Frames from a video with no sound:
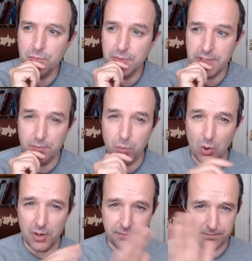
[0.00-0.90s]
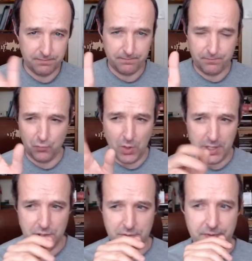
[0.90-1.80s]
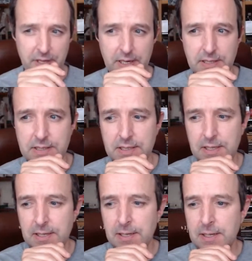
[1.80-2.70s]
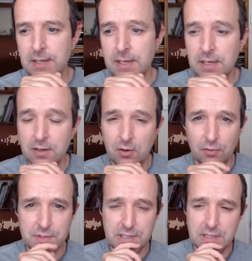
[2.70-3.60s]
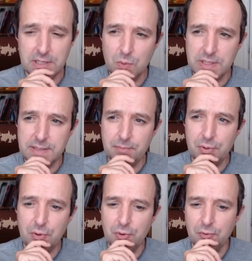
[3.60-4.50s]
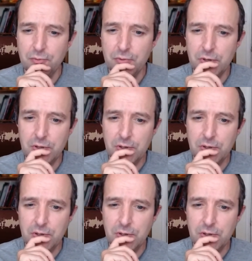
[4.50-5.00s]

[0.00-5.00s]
in a wide range of things. Obviously, it can always improve.